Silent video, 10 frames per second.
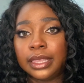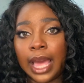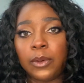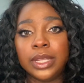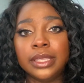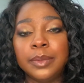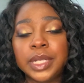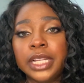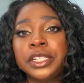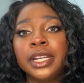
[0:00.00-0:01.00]
that one, the
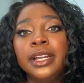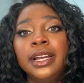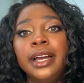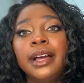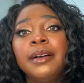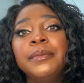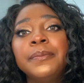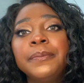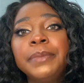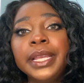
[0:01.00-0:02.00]
blush.
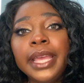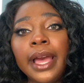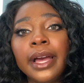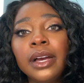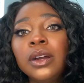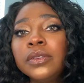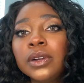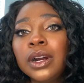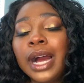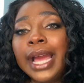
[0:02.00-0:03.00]
But yeah,
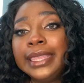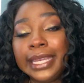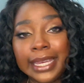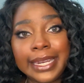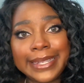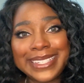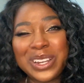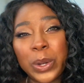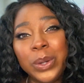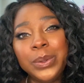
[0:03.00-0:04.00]
overall, I think it is an
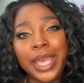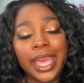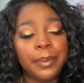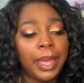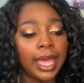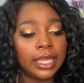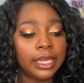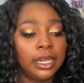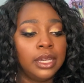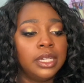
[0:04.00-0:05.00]
okay
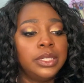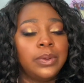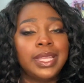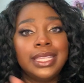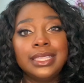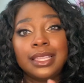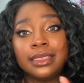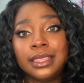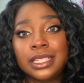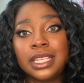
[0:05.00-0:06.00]
palette. Do I think that
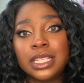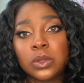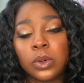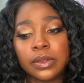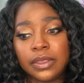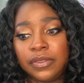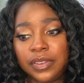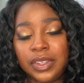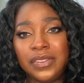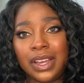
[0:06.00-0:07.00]
this is worth the
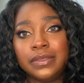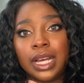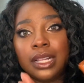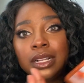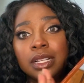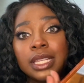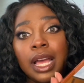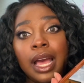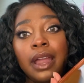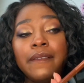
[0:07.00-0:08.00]
$55?
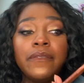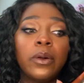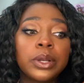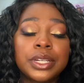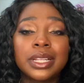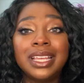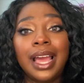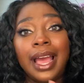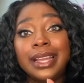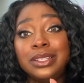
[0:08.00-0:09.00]
Unfortunately,
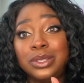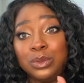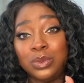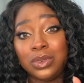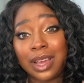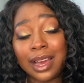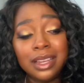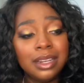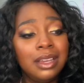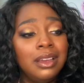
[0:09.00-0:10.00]
I do not.
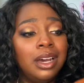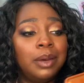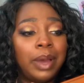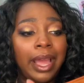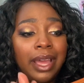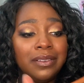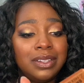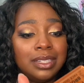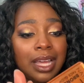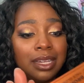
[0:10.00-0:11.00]
I have a
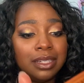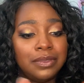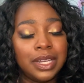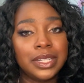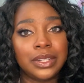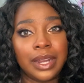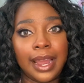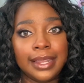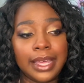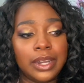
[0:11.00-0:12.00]
lot of other
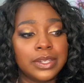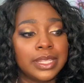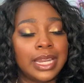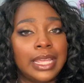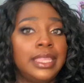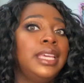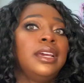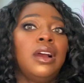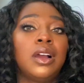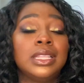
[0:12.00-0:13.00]
highlighters that I think
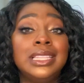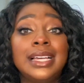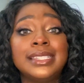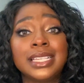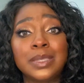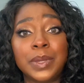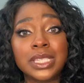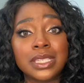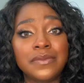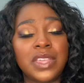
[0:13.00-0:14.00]
are less
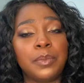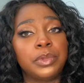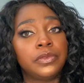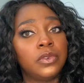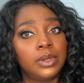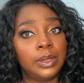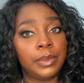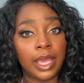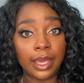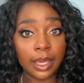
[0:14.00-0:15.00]
expensive that perform
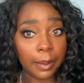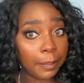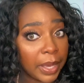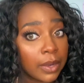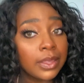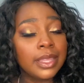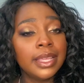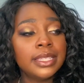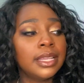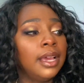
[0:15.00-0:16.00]
better than
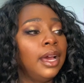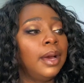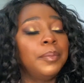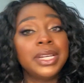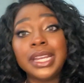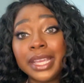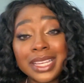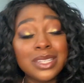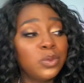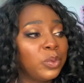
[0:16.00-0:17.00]
this. But it
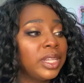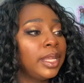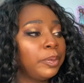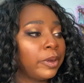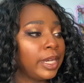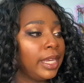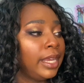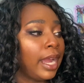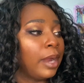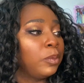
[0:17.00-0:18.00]
is really
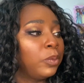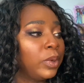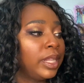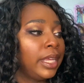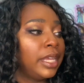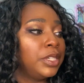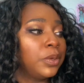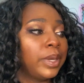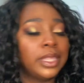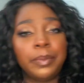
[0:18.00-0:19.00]
pretty. I really
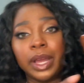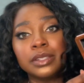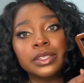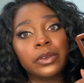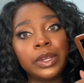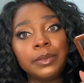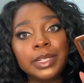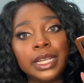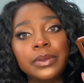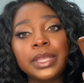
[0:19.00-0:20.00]
enjoyed the Bounce Cream
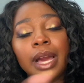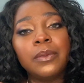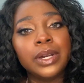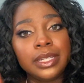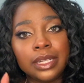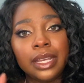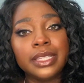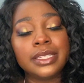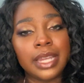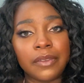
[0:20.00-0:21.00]
Glow. That one
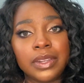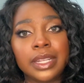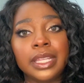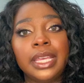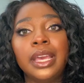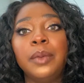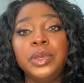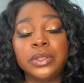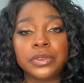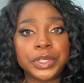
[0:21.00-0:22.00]
is definitely a
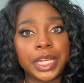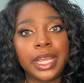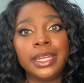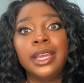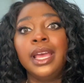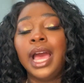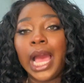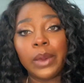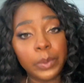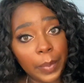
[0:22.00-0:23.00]
beautiful shade.
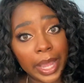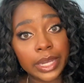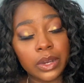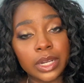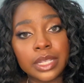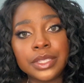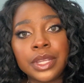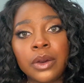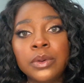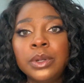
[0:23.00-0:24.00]
I would buy it on its
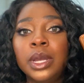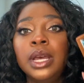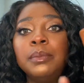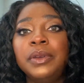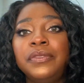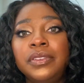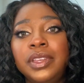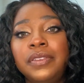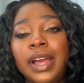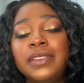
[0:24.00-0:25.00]
own, but
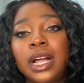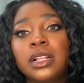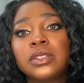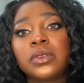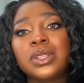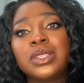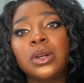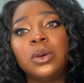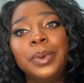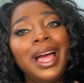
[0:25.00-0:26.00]
$55 for this
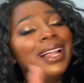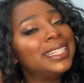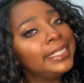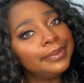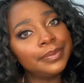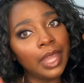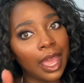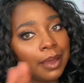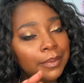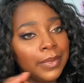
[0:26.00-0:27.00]
whole palette,
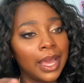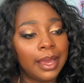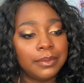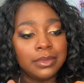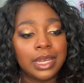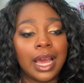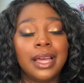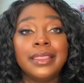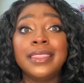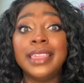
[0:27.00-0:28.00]
I'm not
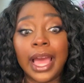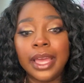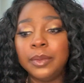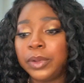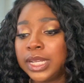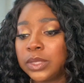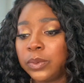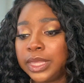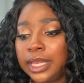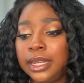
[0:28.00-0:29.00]
that impressed
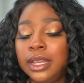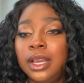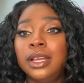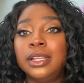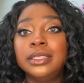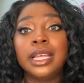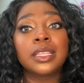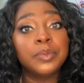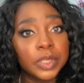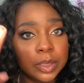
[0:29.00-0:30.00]
with it. Now the
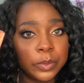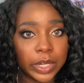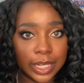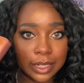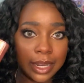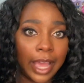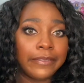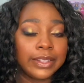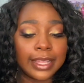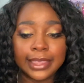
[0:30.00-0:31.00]
Bloom one, I
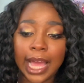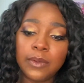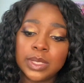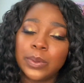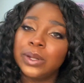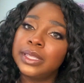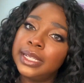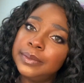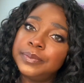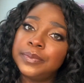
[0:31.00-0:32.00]
feel like that was worth
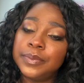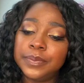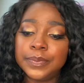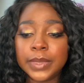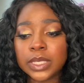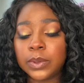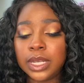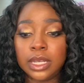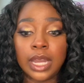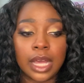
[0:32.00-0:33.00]
it. This one,
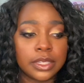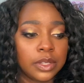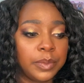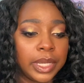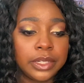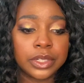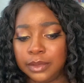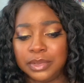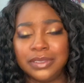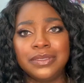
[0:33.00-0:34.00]
not so much.
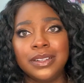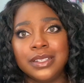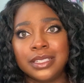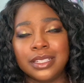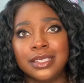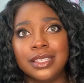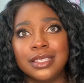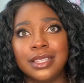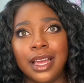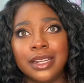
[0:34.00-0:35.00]
But first, is
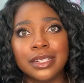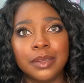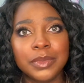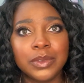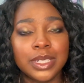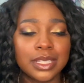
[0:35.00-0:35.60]
this lash coming? What is